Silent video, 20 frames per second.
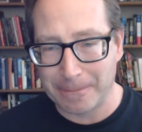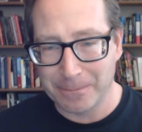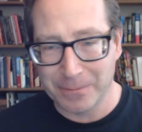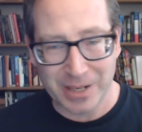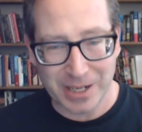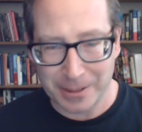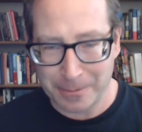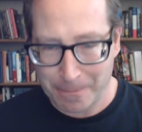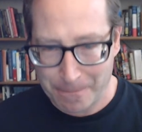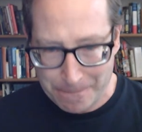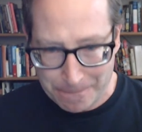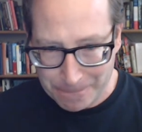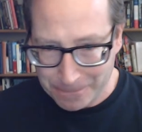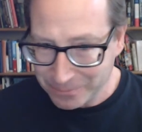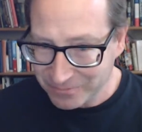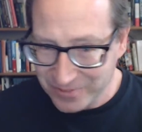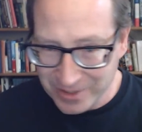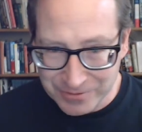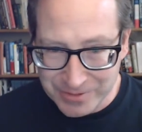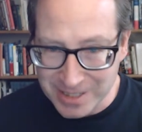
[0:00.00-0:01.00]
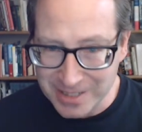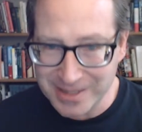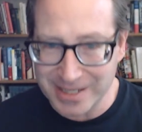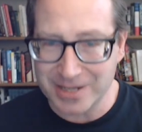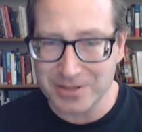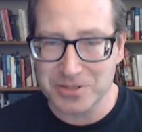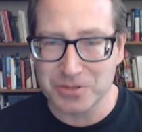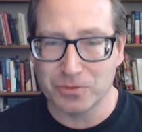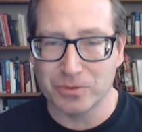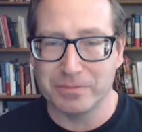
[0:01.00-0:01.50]
but
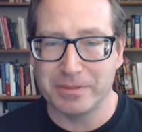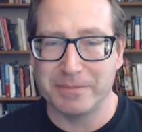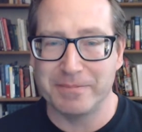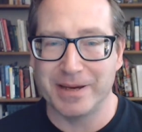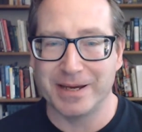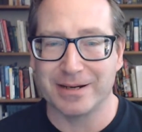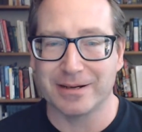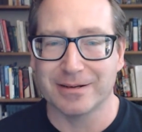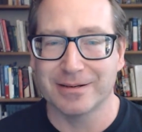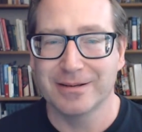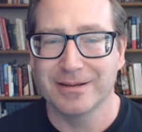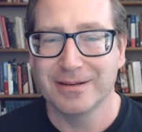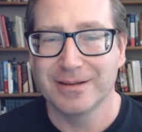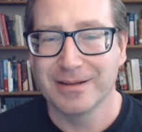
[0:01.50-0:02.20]
50,000 would be better.